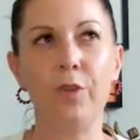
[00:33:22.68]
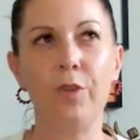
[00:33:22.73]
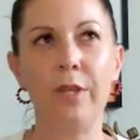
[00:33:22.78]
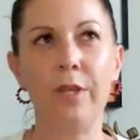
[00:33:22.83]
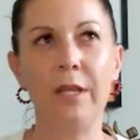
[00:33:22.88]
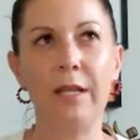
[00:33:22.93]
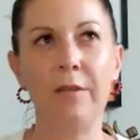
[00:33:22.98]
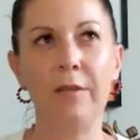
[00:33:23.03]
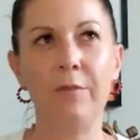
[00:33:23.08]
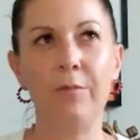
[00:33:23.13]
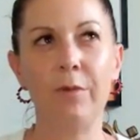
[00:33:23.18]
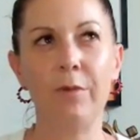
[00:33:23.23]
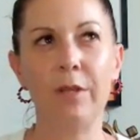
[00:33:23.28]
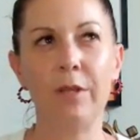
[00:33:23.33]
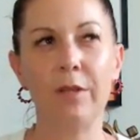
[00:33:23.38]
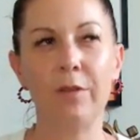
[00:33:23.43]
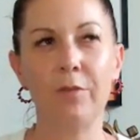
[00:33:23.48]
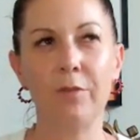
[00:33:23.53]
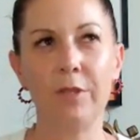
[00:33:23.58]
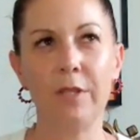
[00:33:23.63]

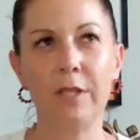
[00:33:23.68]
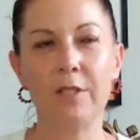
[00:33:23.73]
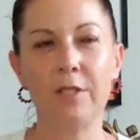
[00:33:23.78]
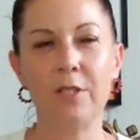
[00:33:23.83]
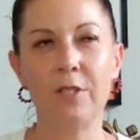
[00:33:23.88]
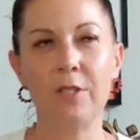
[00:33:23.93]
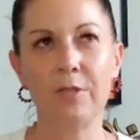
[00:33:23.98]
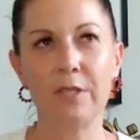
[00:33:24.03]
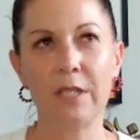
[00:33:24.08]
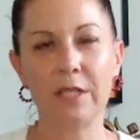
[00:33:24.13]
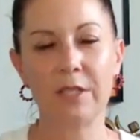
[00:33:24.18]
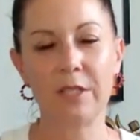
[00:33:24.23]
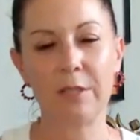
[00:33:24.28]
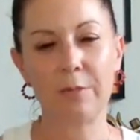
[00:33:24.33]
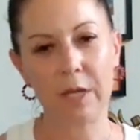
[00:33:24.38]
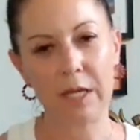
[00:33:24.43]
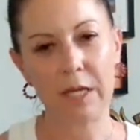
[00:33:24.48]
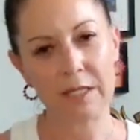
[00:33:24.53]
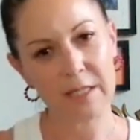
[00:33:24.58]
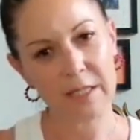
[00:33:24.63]
a good thing to do is
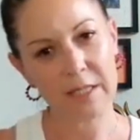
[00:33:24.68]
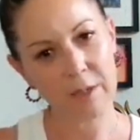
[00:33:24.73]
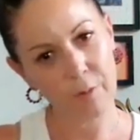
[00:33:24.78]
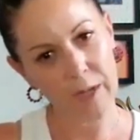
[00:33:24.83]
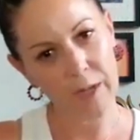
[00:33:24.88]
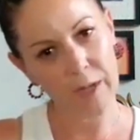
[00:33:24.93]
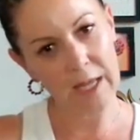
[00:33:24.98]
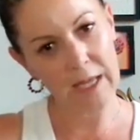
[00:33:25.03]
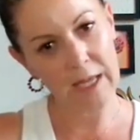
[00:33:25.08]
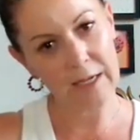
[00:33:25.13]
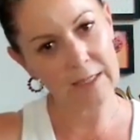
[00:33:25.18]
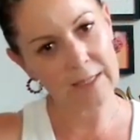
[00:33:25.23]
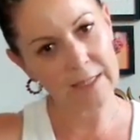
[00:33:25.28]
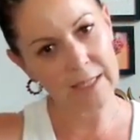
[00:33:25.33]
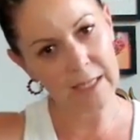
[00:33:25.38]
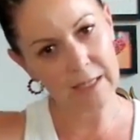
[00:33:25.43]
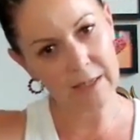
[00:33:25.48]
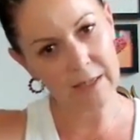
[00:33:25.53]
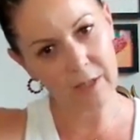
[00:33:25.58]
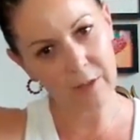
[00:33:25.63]
actually place the
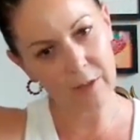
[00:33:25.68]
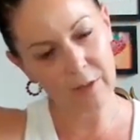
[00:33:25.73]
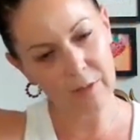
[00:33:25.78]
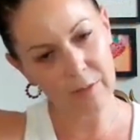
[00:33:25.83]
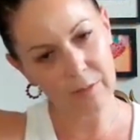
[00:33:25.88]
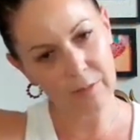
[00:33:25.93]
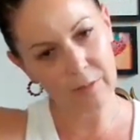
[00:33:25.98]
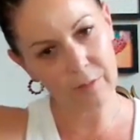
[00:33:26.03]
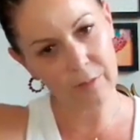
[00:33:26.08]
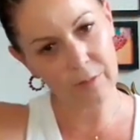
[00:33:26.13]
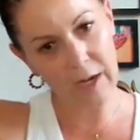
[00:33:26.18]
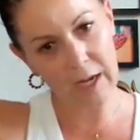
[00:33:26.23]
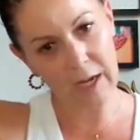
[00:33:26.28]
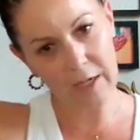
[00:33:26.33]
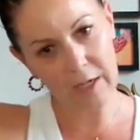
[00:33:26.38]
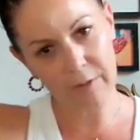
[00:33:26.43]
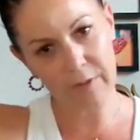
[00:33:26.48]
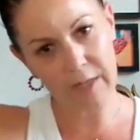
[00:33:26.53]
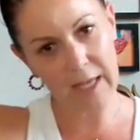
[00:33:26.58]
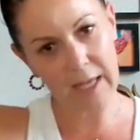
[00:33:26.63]
awareness at the
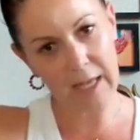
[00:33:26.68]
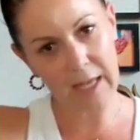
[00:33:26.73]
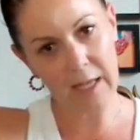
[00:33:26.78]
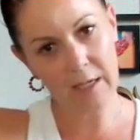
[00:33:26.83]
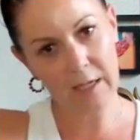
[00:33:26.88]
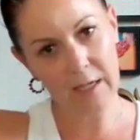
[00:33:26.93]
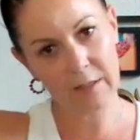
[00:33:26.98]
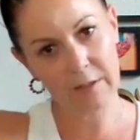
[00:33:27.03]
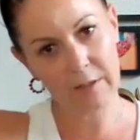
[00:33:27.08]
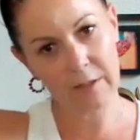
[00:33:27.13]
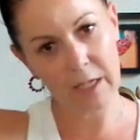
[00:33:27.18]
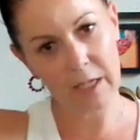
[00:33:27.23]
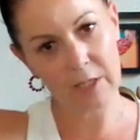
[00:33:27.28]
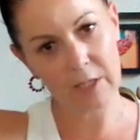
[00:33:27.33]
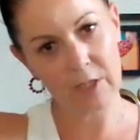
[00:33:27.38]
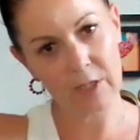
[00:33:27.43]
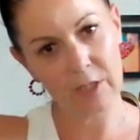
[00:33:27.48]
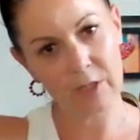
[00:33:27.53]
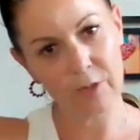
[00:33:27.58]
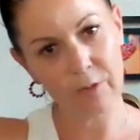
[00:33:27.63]
crown of the head
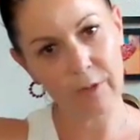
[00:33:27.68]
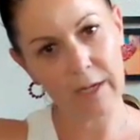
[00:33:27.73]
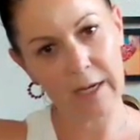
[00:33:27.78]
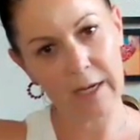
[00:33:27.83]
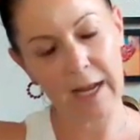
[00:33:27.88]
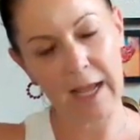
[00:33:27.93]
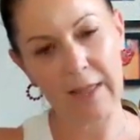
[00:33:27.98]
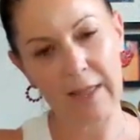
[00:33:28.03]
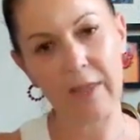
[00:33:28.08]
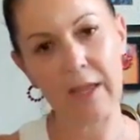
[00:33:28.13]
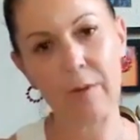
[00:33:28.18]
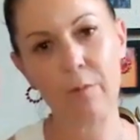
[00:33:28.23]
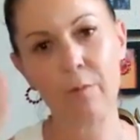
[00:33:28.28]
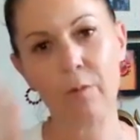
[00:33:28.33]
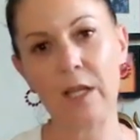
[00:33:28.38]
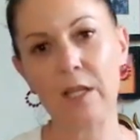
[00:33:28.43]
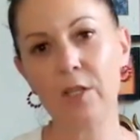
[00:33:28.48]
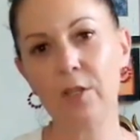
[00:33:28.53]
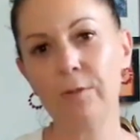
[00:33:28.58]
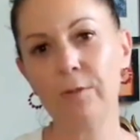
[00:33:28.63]
as you do it. And then
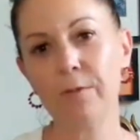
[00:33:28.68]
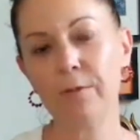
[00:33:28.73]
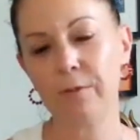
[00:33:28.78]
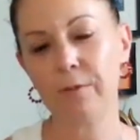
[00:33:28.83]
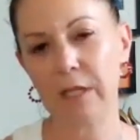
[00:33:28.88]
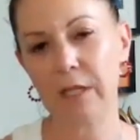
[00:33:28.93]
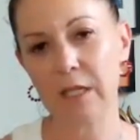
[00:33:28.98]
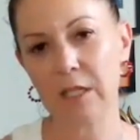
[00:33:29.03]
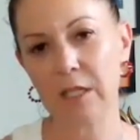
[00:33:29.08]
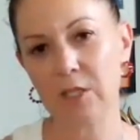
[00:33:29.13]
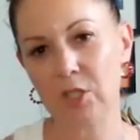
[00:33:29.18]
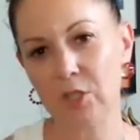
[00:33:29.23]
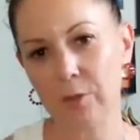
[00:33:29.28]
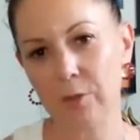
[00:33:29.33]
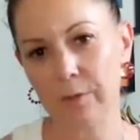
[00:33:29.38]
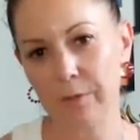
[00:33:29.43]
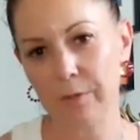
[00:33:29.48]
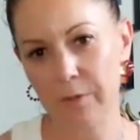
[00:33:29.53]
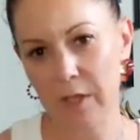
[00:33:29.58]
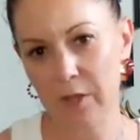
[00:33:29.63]
when you've finished
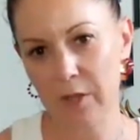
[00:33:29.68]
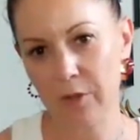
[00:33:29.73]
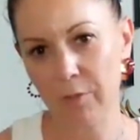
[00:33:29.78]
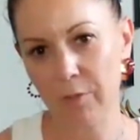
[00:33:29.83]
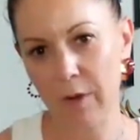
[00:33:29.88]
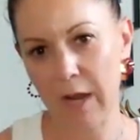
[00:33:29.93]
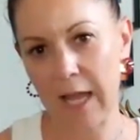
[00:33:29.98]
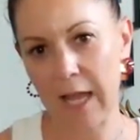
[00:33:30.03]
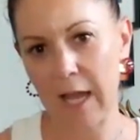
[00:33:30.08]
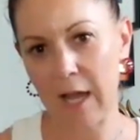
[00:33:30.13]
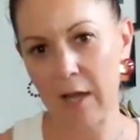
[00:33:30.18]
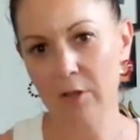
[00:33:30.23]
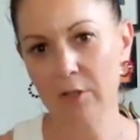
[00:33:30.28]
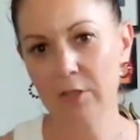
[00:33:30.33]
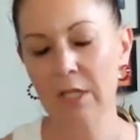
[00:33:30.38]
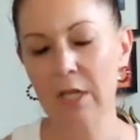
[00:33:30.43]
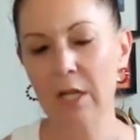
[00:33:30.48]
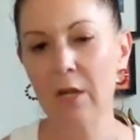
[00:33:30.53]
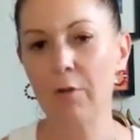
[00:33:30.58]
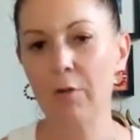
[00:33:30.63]
your 5th
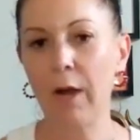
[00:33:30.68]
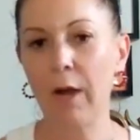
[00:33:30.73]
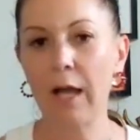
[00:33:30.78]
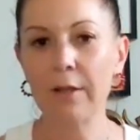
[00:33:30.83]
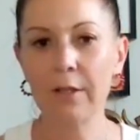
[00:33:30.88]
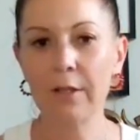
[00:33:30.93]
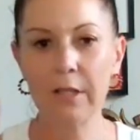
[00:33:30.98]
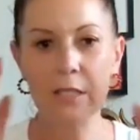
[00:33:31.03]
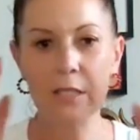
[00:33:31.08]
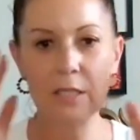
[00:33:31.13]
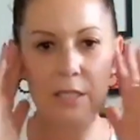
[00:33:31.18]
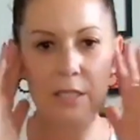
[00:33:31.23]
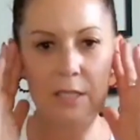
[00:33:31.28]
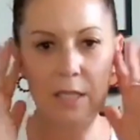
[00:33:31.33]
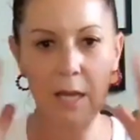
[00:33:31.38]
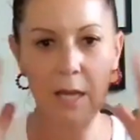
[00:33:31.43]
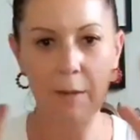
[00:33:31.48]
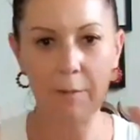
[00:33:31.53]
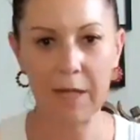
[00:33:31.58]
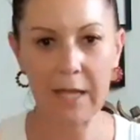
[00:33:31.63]
round, rather than
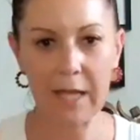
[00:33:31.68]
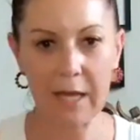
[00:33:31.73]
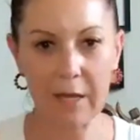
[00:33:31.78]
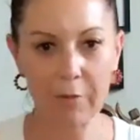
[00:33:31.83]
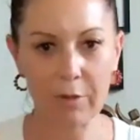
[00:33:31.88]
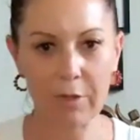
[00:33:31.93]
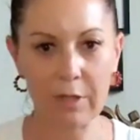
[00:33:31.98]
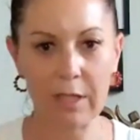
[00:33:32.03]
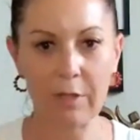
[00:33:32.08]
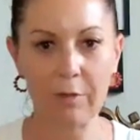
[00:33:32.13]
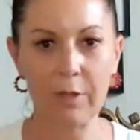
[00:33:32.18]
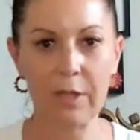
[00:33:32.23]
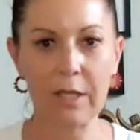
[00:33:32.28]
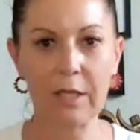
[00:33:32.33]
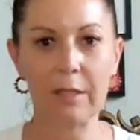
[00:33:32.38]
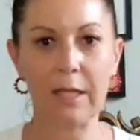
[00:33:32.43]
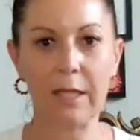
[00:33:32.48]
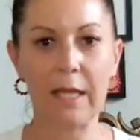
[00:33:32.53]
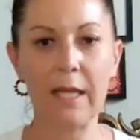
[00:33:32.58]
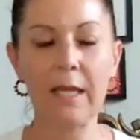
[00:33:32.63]
just coming out really
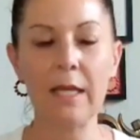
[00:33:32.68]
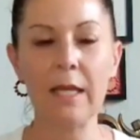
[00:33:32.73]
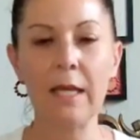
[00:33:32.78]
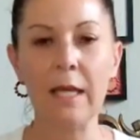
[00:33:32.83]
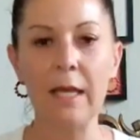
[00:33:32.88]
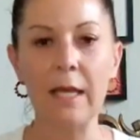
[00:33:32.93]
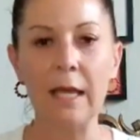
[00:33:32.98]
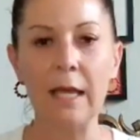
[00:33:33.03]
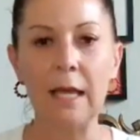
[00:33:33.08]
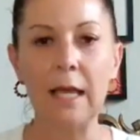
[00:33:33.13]
quickly,